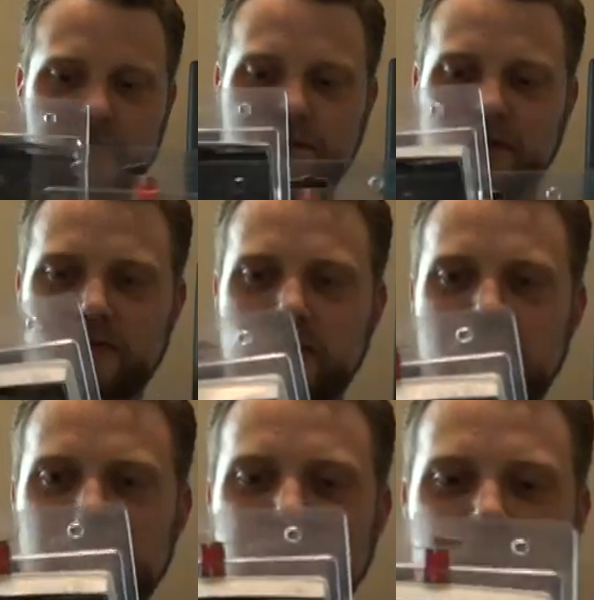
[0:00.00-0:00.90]
I bought 2
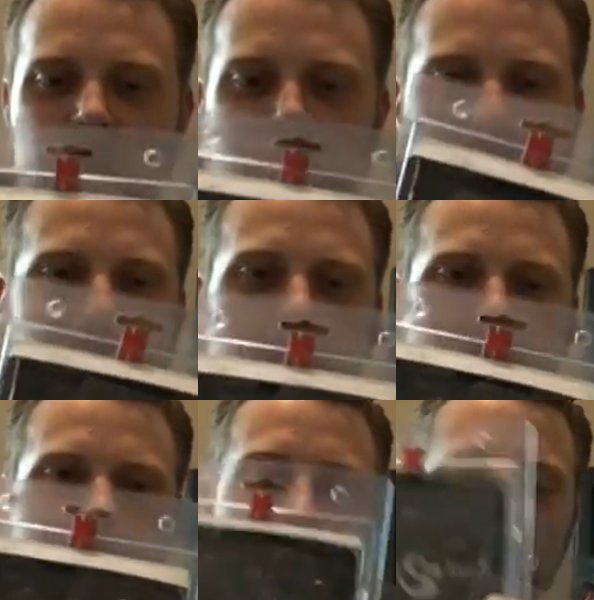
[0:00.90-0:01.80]
copies of that.
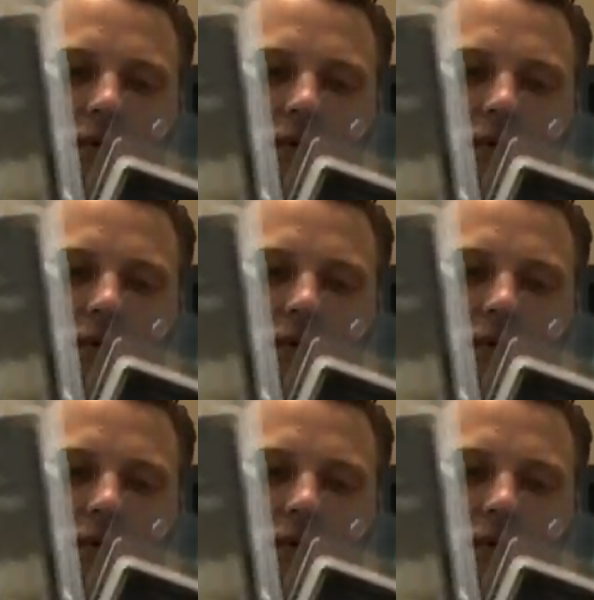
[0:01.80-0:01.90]
Now,